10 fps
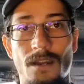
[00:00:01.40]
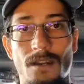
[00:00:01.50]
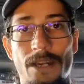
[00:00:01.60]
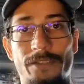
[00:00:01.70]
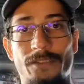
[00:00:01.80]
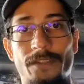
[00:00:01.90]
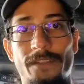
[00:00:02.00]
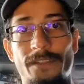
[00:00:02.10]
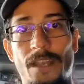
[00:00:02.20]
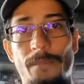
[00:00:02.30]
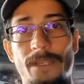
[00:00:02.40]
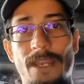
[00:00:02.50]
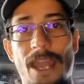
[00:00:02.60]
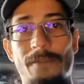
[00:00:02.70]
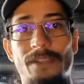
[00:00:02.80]
Alright, so this is how I'm going
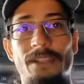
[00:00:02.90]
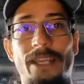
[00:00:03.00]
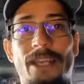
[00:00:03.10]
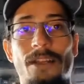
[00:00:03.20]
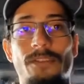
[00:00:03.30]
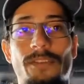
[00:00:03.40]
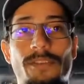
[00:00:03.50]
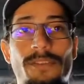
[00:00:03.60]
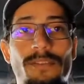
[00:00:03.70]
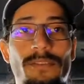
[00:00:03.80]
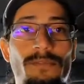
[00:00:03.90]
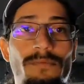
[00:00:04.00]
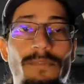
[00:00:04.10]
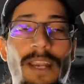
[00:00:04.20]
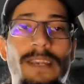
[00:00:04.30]
to have it laid out
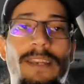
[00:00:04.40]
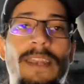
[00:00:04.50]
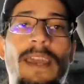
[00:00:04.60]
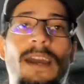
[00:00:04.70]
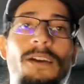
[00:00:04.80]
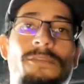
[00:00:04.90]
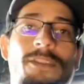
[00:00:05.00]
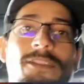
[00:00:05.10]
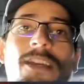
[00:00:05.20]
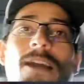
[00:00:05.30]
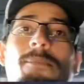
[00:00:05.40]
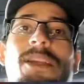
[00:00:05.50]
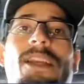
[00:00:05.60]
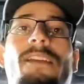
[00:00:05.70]
right now for the time being.